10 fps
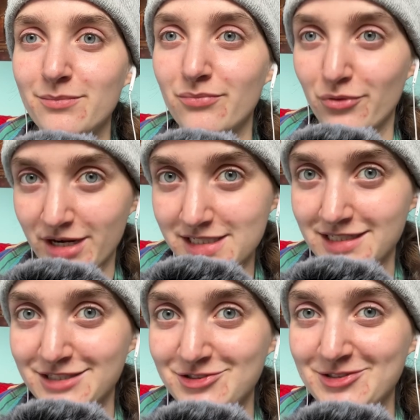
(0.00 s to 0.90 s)

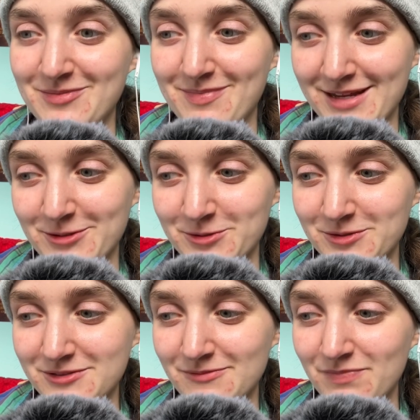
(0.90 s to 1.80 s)
British
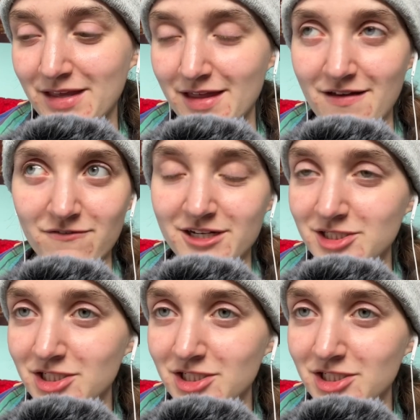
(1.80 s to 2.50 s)
meals. Fish